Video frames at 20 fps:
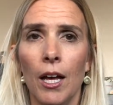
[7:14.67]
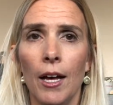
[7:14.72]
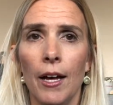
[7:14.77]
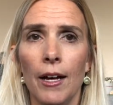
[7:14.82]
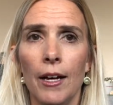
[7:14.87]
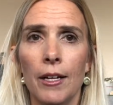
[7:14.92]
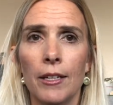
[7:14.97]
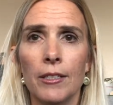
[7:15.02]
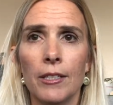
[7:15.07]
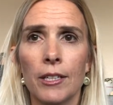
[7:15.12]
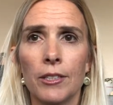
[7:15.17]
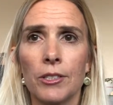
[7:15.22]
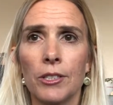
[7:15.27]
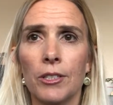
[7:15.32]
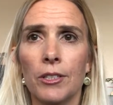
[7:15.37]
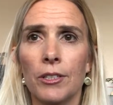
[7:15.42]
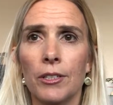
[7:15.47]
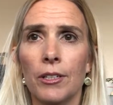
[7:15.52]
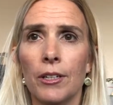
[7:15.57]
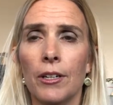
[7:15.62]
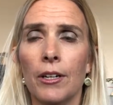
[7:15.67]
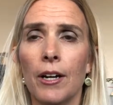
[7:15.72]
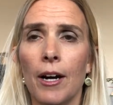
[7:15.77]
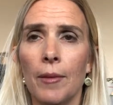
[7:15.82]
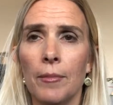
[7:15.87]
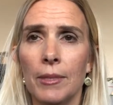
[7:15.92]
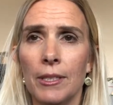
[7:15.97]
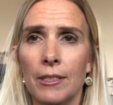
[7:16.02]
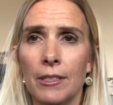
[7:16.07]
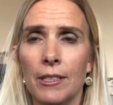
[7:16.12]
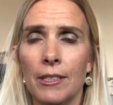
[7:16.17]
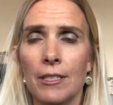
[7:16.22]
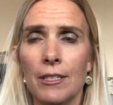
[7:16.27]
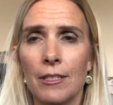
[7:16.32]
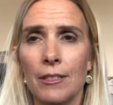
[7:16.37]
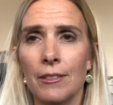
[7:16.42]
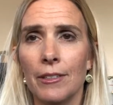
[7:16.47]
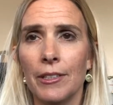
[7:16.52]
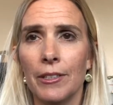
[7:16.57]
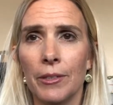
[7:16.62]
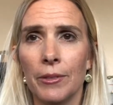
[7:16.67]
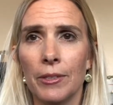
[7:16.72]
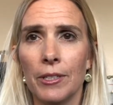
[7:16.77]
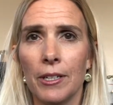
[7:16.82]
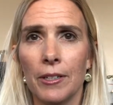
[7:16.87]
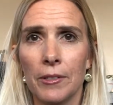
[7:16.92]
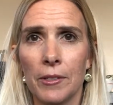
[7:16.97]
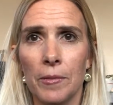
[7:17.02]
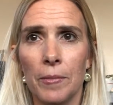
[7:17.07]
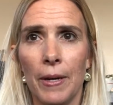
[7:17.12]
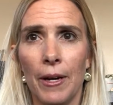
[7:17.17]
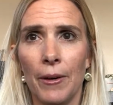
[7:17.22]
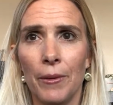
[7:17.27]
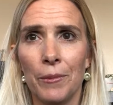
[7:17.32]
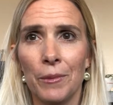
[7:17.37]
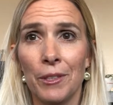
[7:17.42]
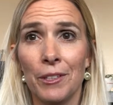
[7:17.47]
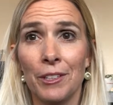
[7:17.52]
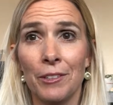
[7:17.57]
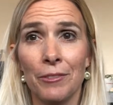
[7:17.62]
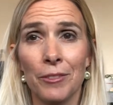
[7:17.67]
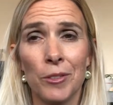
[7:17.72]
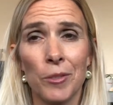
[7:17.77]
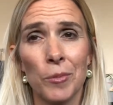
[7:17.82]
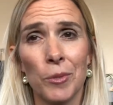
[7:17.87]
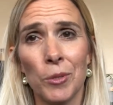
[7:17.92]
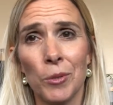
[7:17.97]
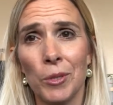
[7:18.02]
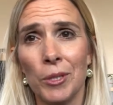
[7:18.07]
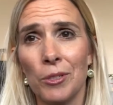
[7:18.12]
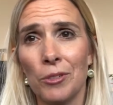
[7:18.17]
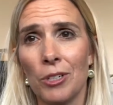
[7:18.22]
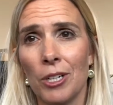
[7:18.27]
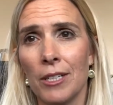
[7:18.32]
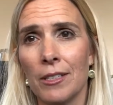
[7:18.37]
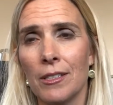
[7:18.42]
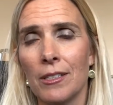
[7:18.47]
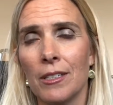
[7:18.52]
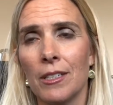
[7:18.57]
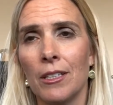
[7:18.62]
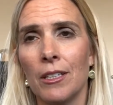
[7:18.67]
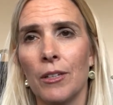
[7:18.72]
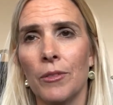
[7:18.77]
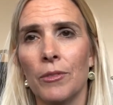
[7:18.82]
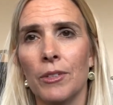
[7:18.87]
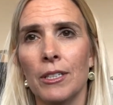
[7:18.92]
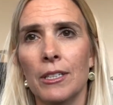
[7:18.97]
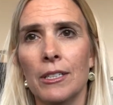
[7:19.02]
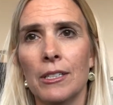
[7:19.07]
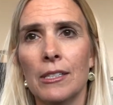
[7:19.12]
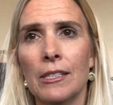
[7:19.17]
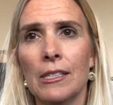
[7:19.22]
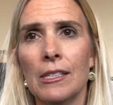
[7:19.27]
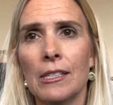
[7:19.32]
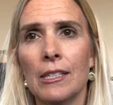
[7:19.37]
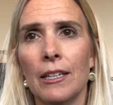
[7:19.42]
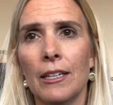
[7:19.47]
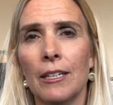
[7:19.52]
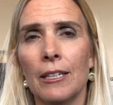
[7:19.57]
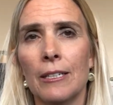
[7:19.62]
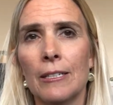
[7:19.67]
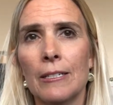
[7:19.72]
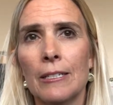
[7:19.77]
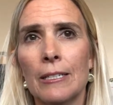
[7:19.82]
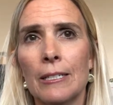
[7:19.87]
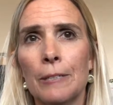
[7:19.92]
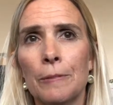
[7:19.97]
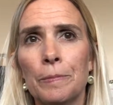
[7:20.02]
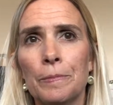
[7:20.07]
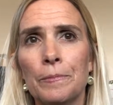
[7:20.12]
Uh, Dr. Gottman, he, you know, he talks about the difference between trust and loneliness, and